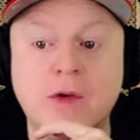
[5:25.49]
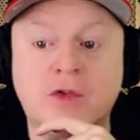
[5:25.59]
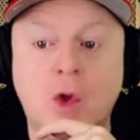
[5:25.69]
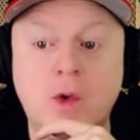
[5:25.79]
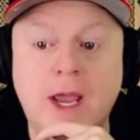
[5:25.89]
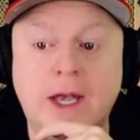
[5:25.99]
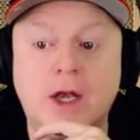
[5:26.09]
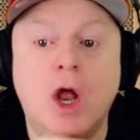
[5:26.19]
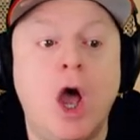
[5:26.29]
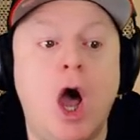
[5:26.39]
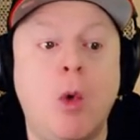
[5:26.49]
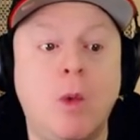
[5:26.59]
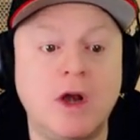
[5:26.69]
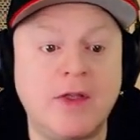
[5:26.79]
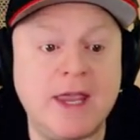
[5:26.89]
is located on
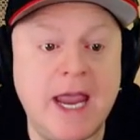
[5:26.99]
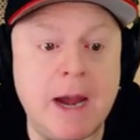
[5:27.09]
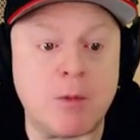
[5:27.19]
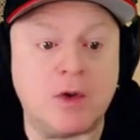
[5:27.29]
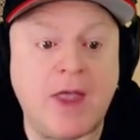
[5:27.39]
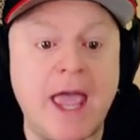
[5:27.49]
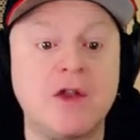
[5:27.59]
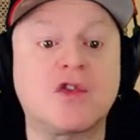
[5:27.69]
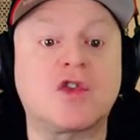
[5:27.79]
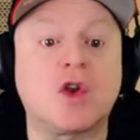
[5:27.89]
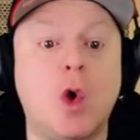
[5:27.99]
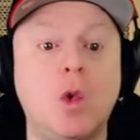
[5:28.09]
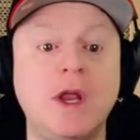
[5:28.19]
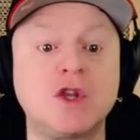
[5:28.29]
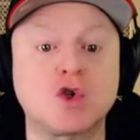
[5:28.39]
one of the cameras and is
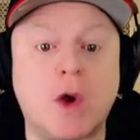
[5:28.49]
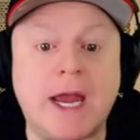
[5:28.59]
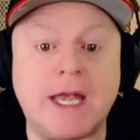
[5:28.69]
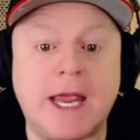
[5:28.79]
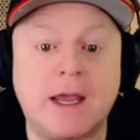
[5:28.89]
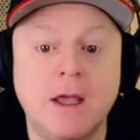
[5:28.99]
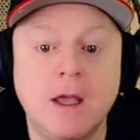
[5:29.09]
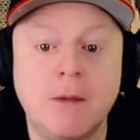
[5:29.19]
slowly draining.